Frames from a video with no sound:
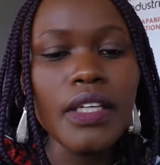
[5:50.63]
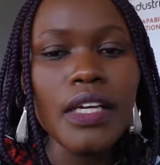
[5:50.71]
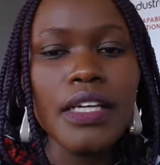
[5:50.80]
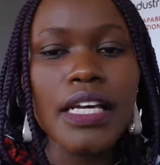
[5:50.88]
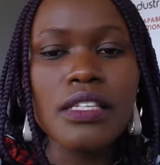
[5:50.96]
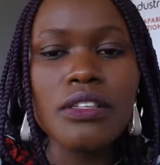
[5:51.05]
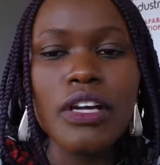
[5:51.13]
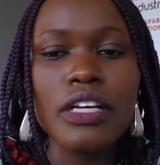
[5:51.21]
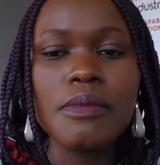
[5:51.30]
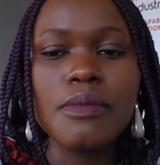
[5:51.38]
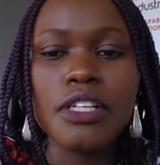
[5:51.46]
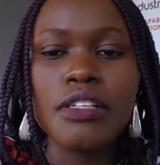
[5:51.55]
Next on our
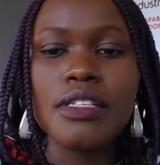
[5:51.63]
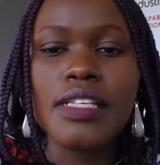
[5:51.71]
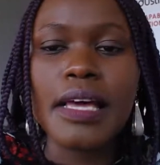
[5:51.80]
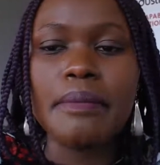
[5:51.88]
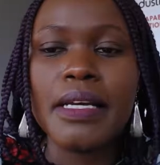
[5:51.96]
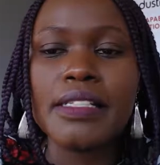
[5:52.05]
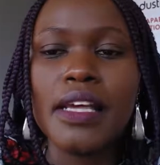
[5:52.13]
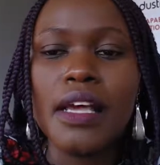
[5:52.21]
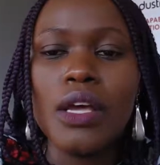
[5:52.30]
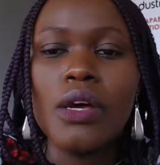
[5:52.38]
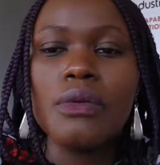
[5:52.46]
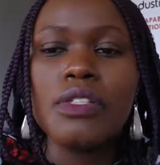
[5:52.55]
crypto news segment,
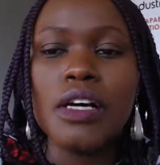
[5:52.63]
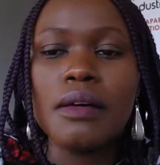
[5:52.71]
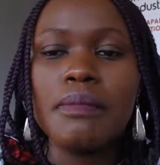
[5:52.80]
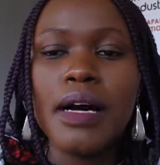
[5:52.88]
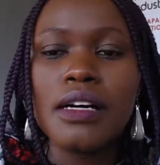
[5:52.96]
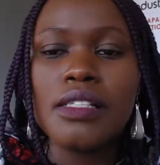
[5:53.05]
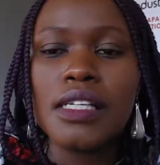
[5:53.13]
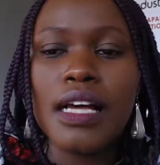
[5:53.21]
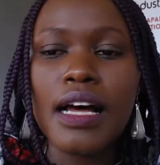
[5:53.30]
we talk about